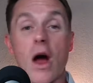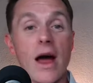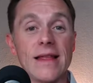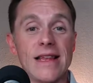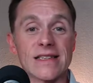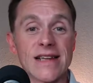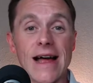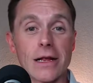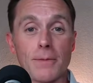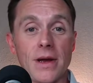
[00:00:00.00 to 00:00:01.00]
The
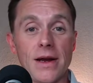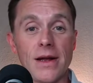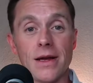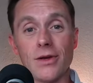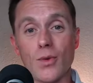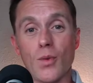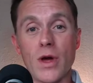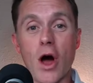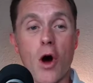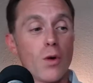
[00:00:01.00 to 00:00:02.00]
encyclopedia, we
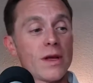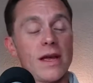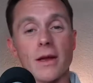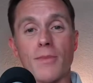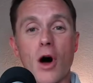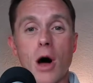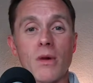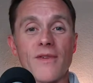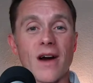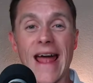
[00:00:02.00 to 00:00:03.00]
hold it in the palm
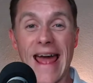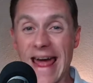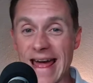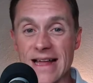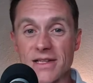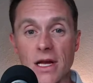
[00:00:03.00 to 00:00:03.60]
of our hands.